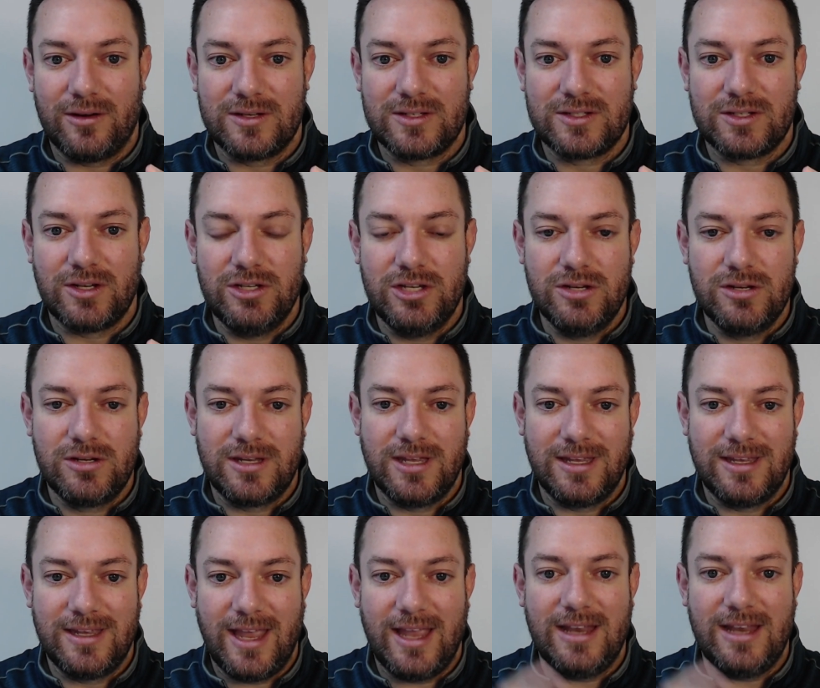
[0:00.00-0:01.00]
so you can
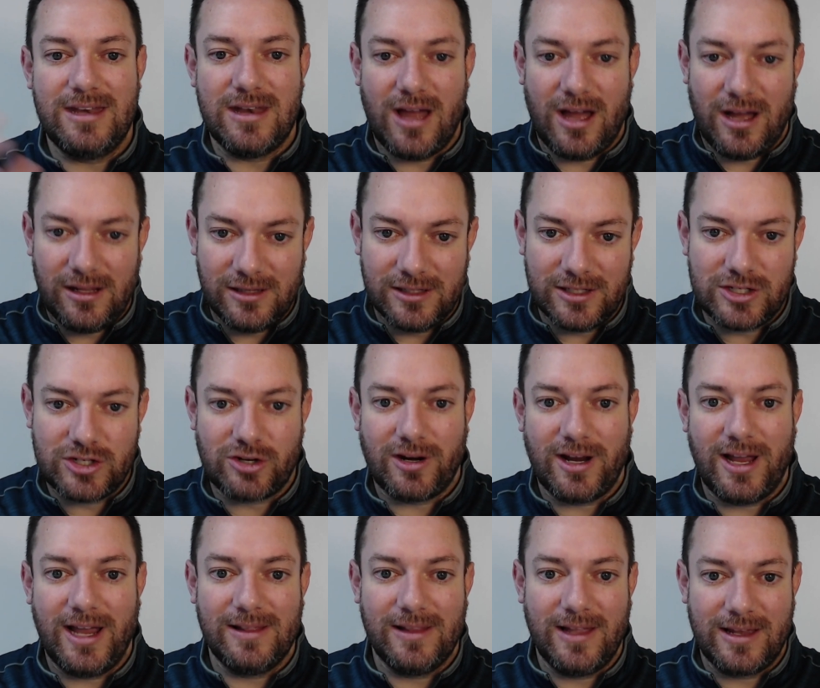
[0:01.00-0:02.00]
gain knowledge,
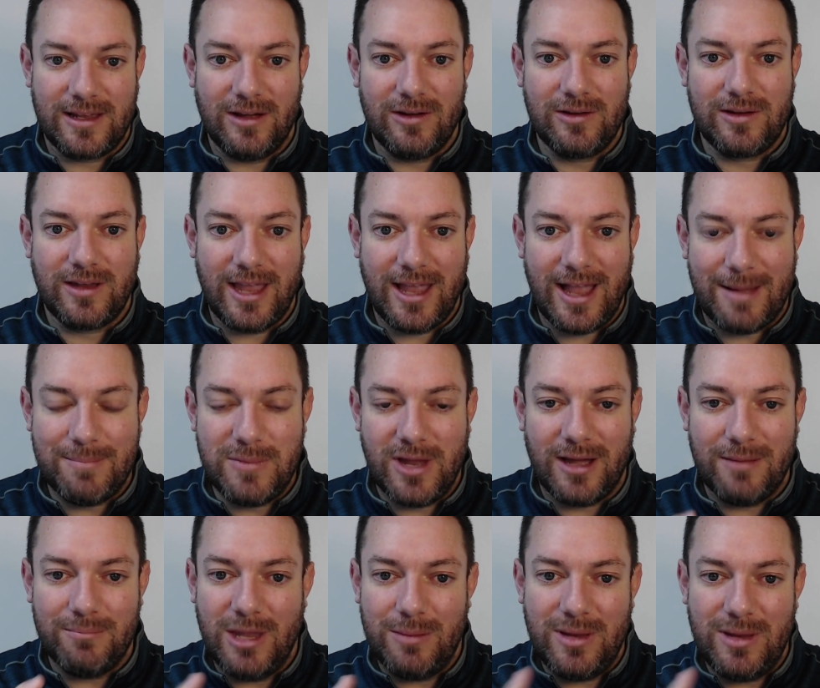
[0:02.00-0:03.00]
right? Like, okay, I'm
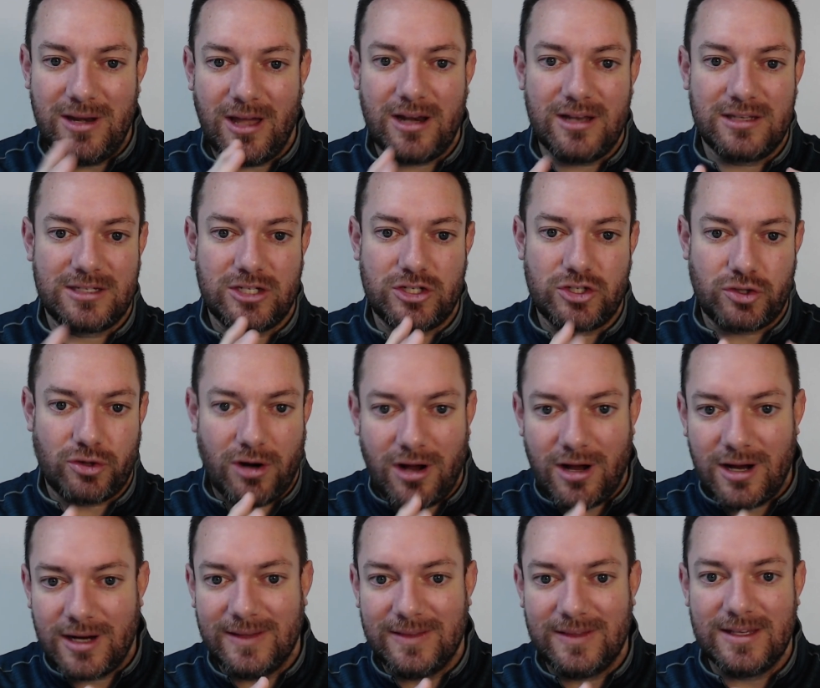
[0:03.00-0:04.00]
not maybe not as
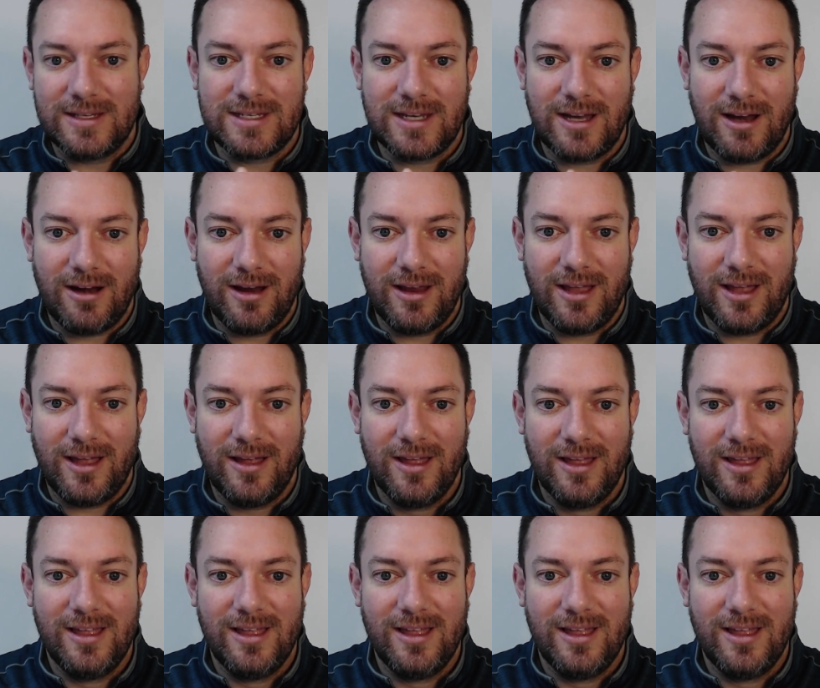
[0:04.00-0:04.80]
strong in this area,